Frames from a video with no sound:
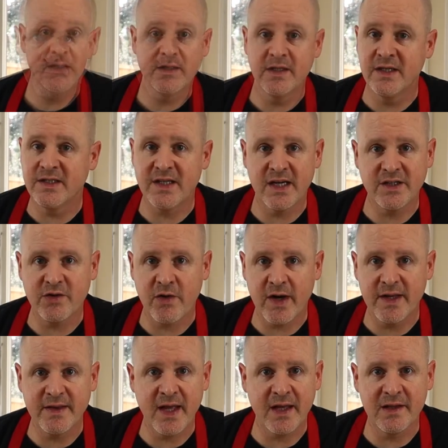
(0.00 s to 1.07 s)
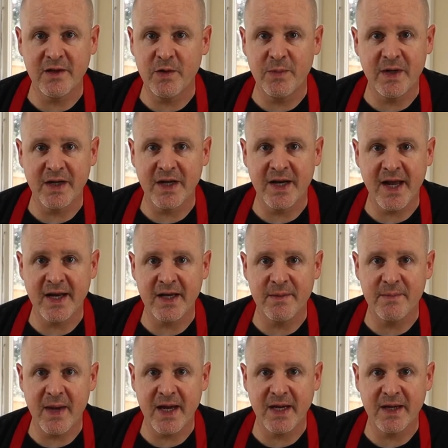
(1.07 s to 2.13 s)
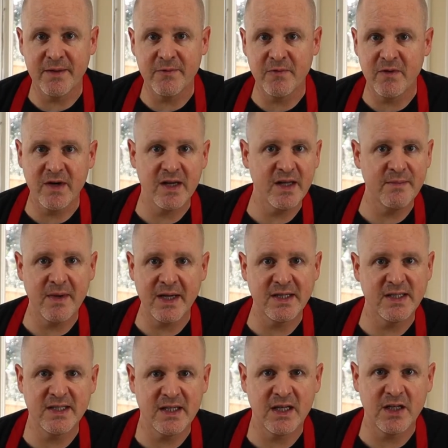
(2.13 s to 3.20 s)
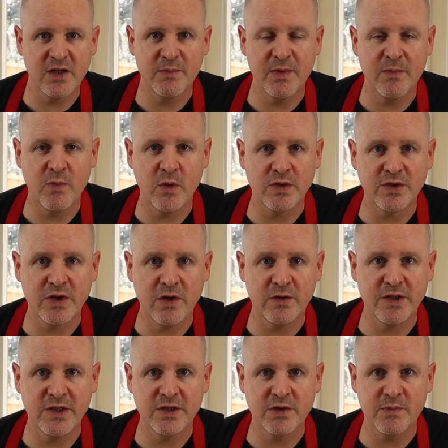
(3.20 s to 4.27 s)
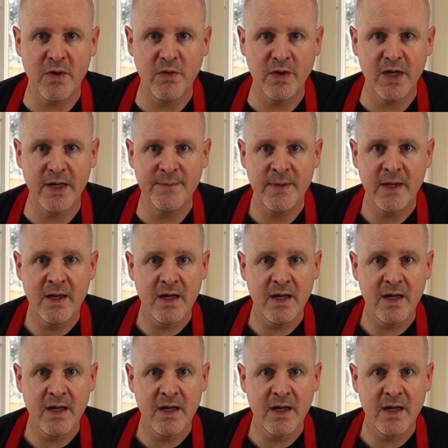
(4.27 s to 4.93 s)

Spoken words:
These taste great. That little bit of Canadian bacon really makes it a little bit more salty and smoky.